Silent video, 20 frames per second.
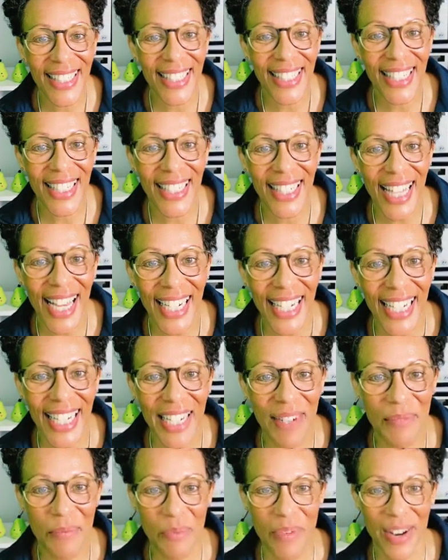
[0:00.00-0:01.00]
The
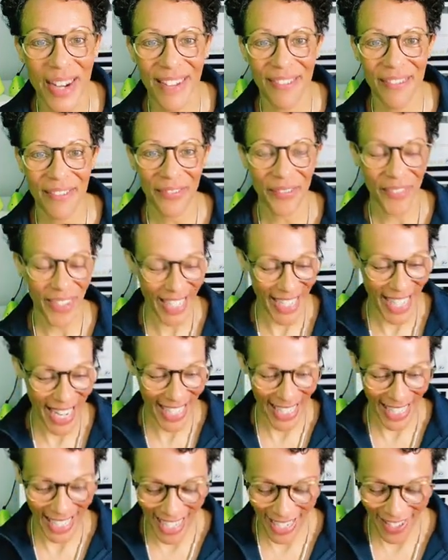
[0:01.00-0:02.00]
lagging Brit,
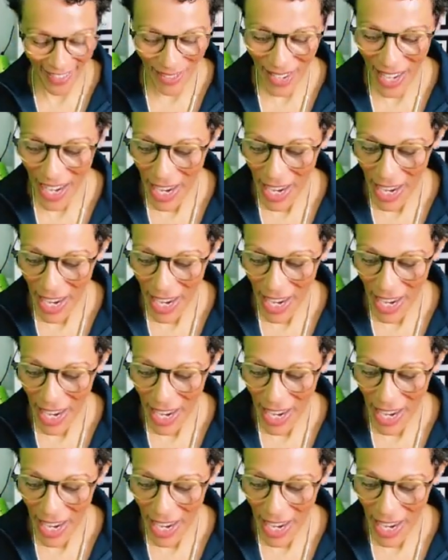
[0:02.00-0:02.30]
fantastic.